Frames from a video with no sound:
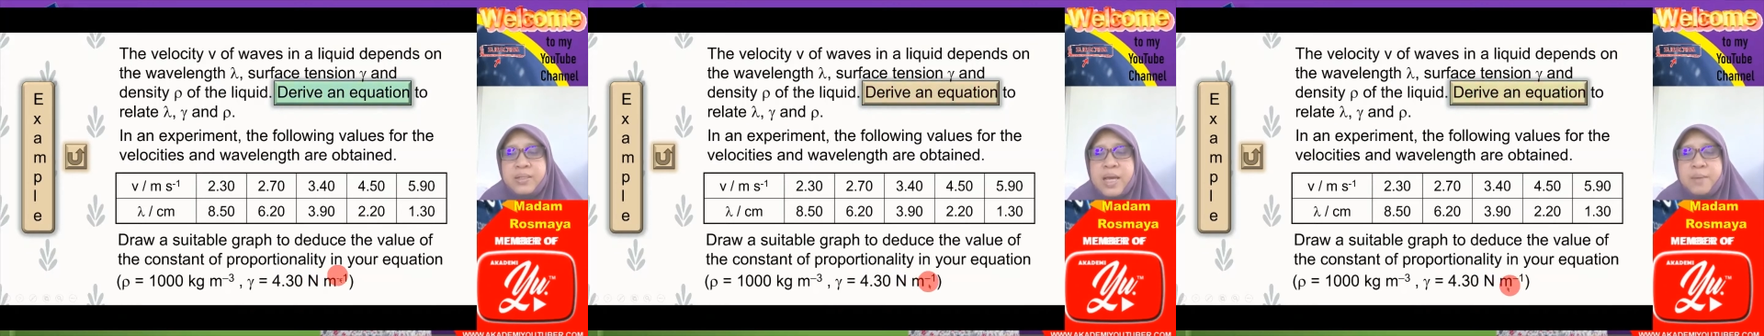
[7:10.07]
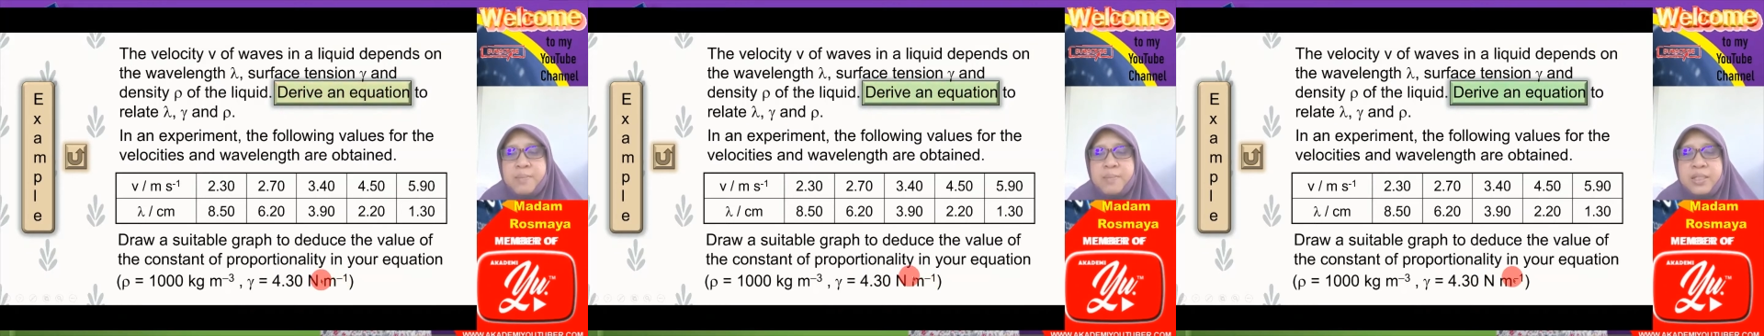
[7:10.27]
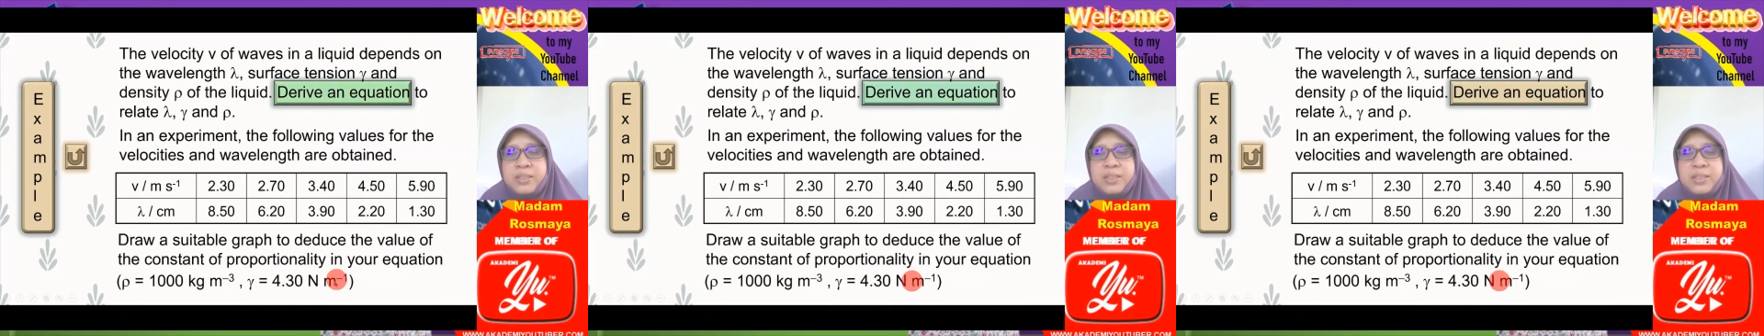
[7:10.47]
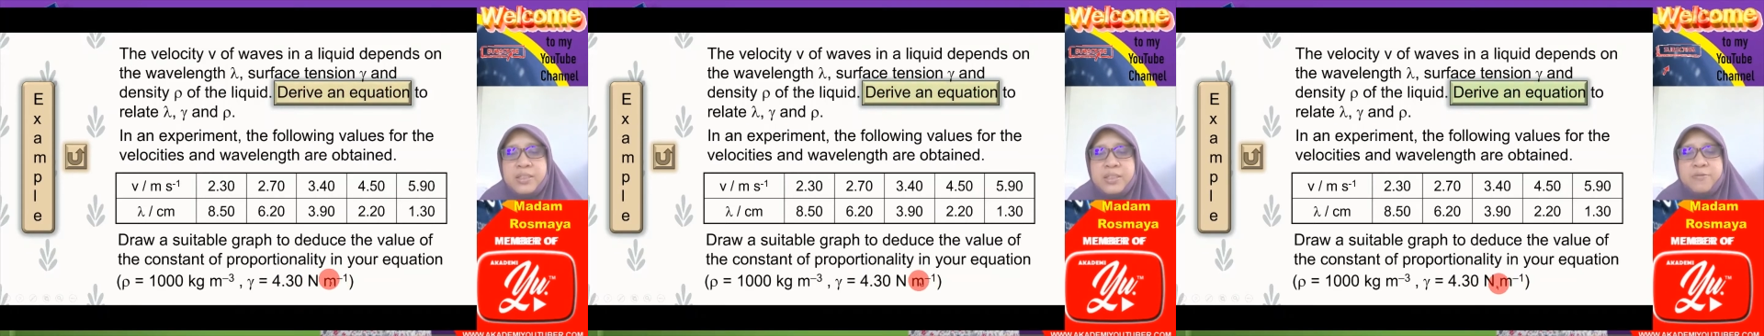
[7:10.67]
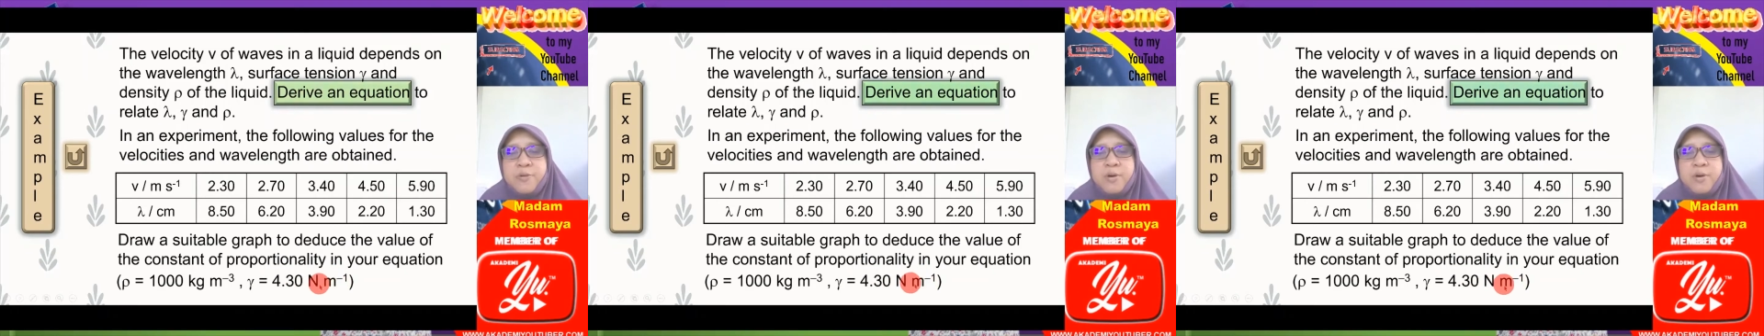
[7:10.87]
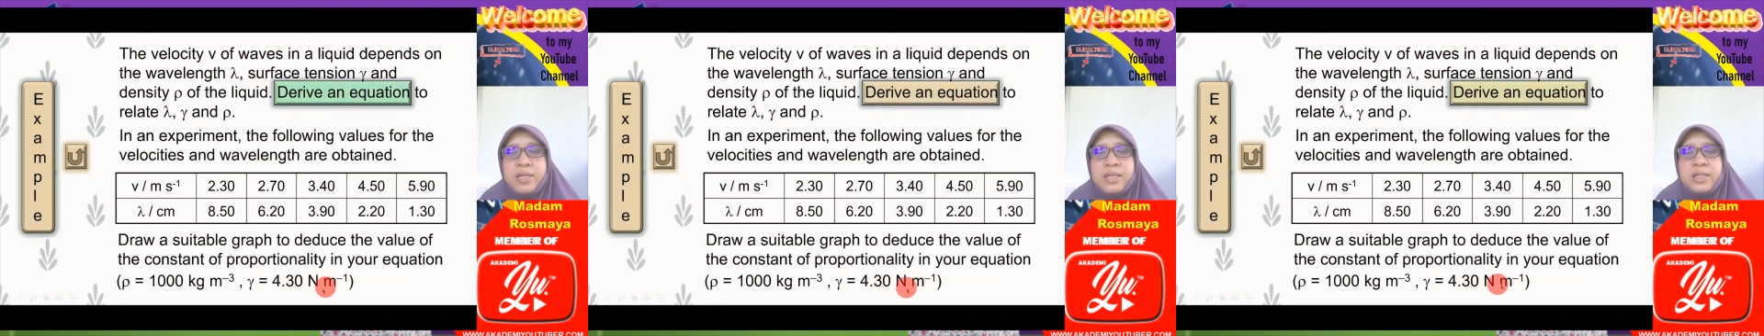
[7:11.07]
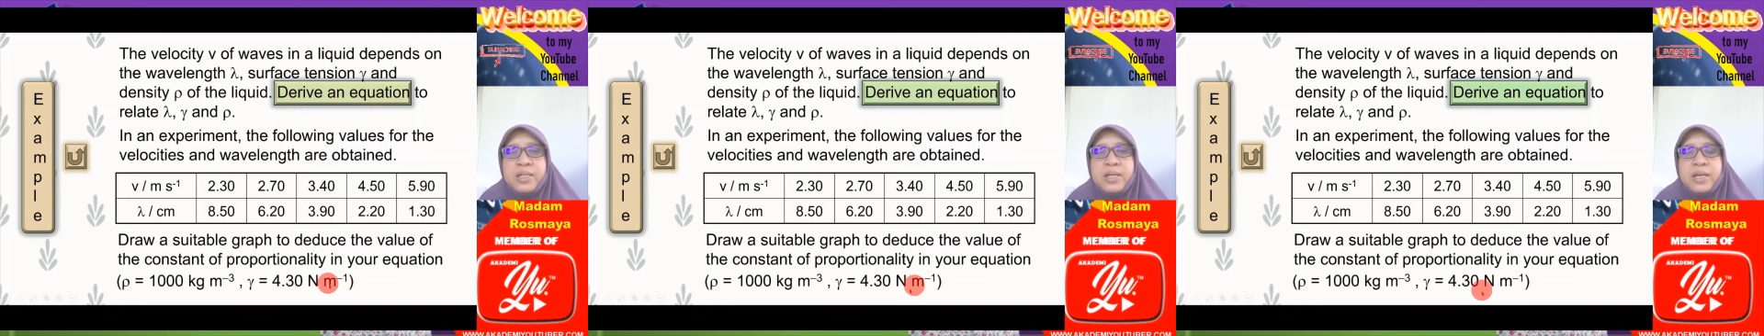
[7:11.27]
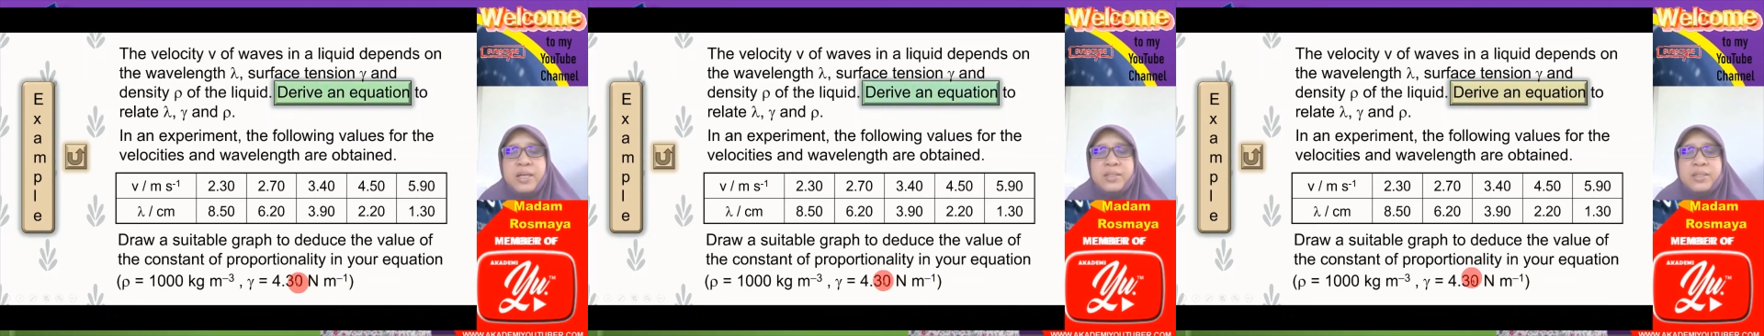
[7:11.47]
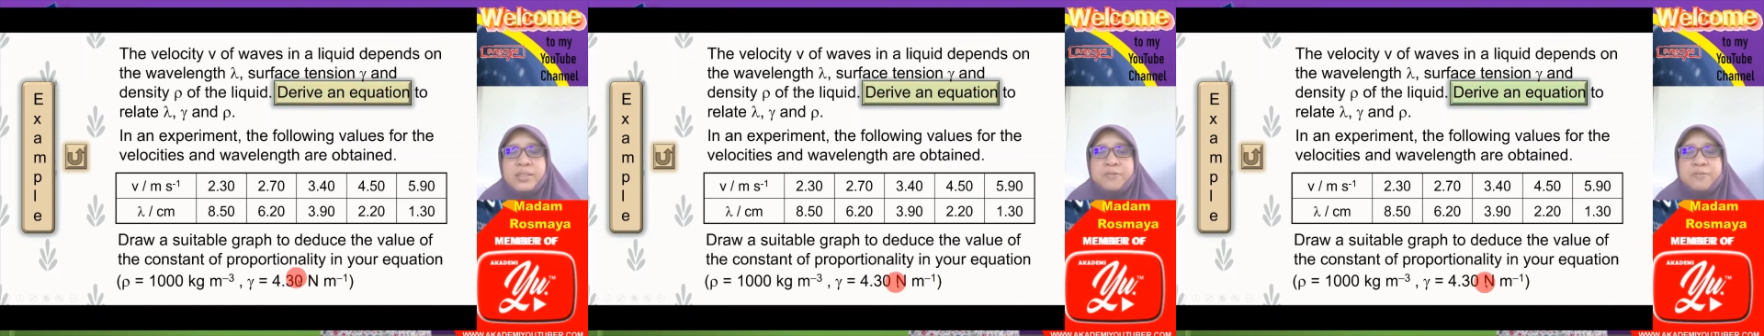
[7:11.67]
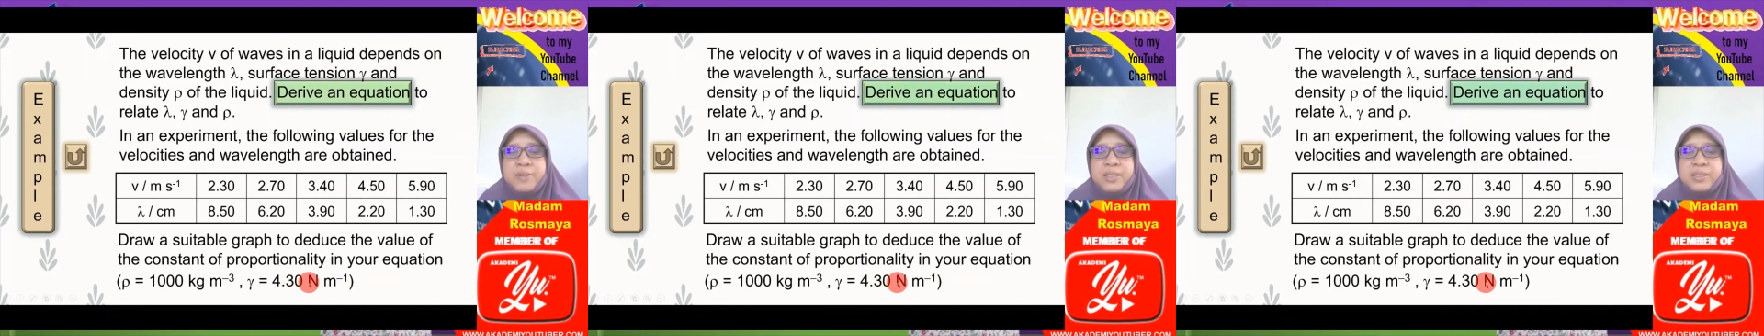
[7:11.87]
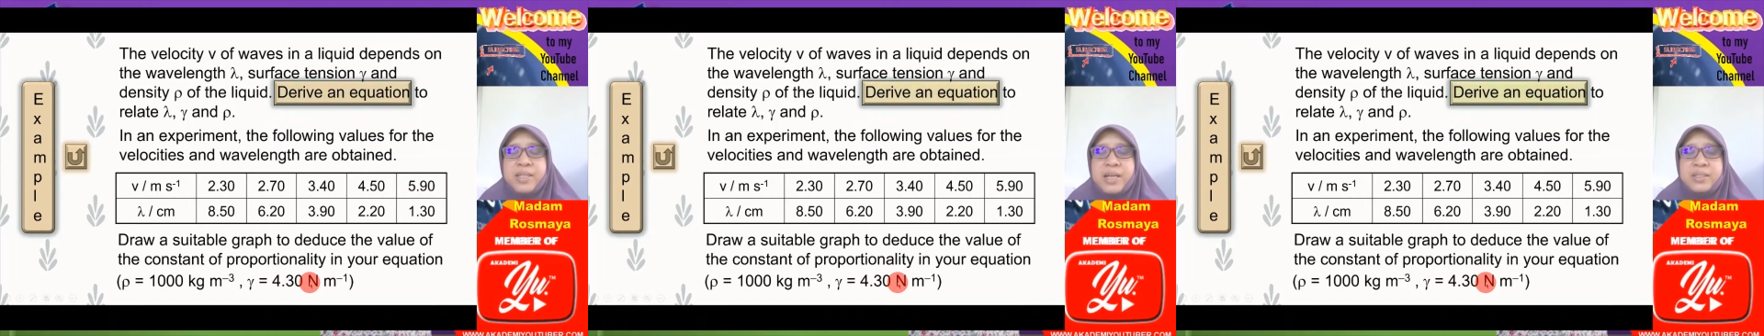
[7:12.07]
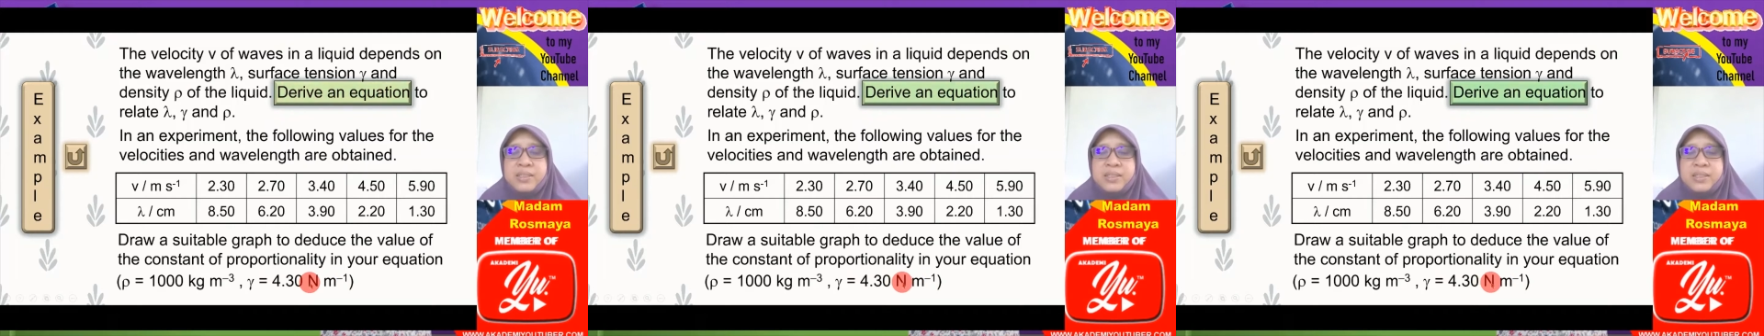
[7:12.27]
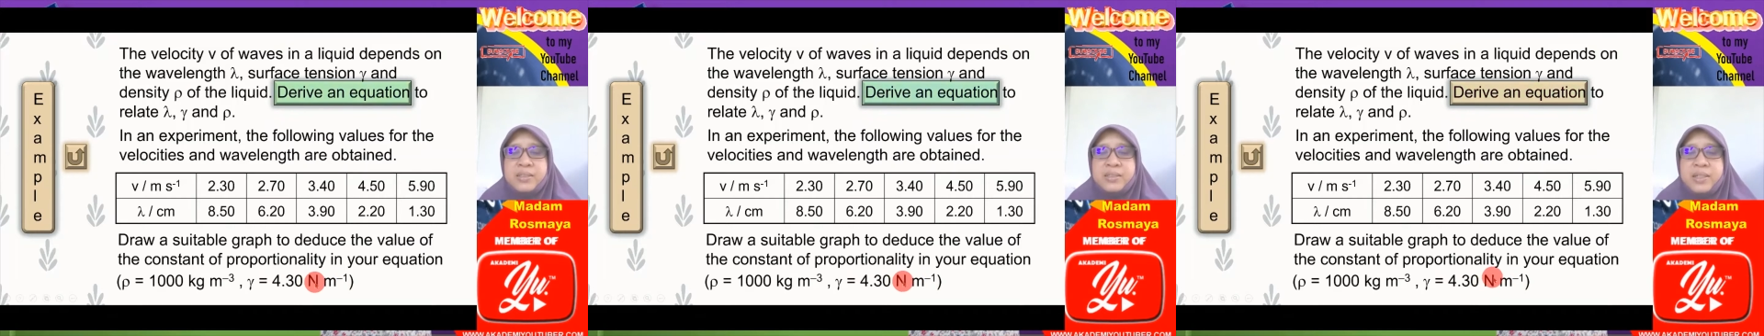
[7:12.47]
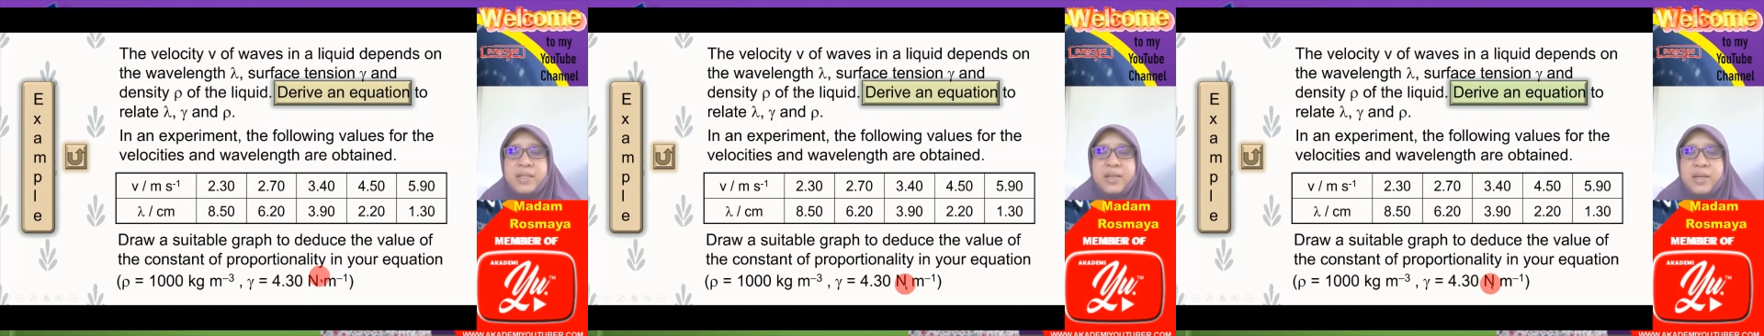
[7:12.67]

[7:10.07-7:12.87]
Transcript: dimension for the surface tension.